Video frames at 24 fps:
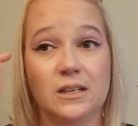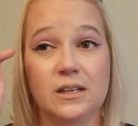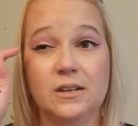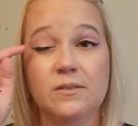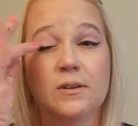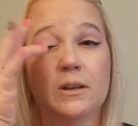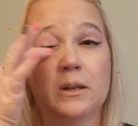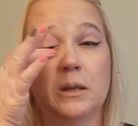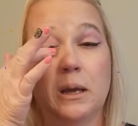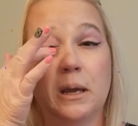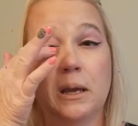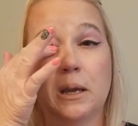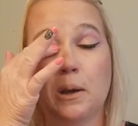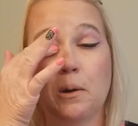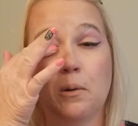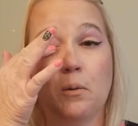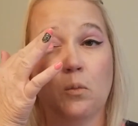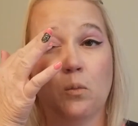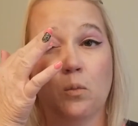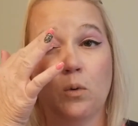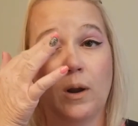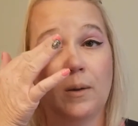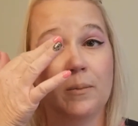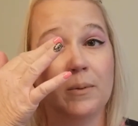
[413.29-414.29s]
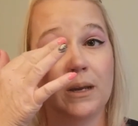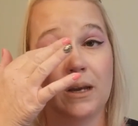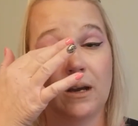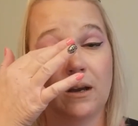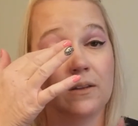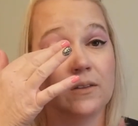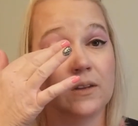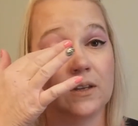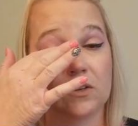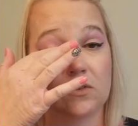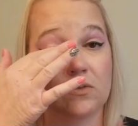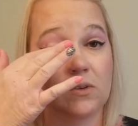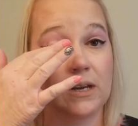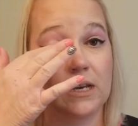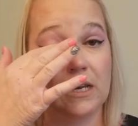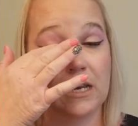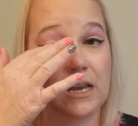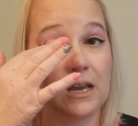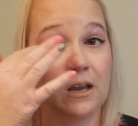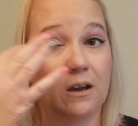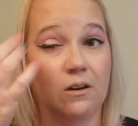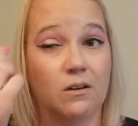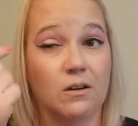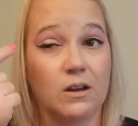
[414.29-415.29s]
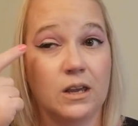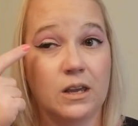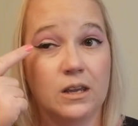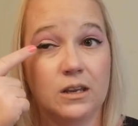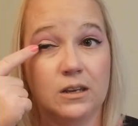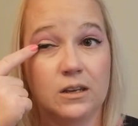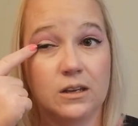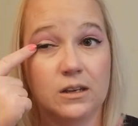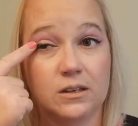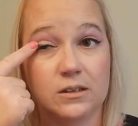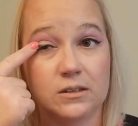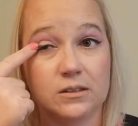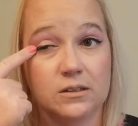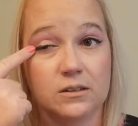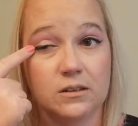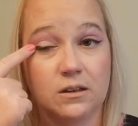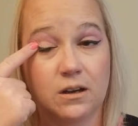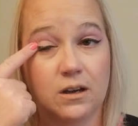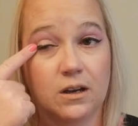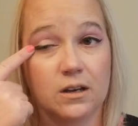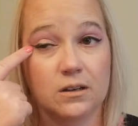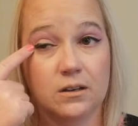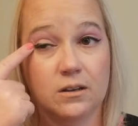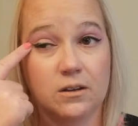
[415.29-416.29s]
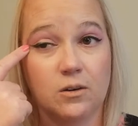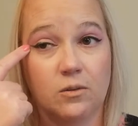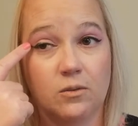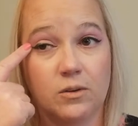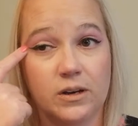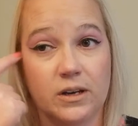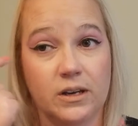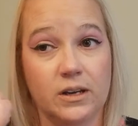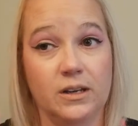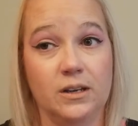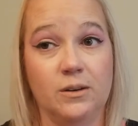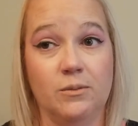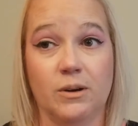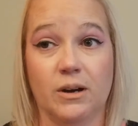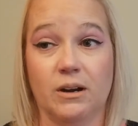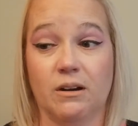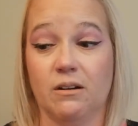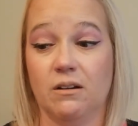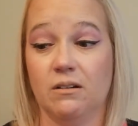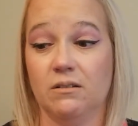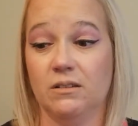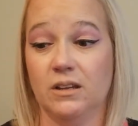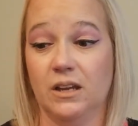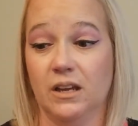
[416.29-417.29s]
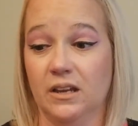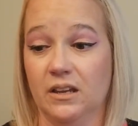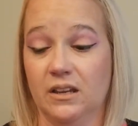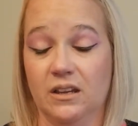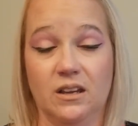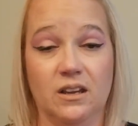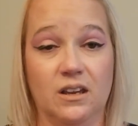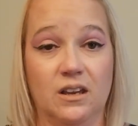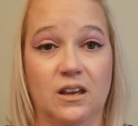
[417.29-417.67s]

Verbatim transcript: because even like rubbing on this right now, it is not going anywhere. Like,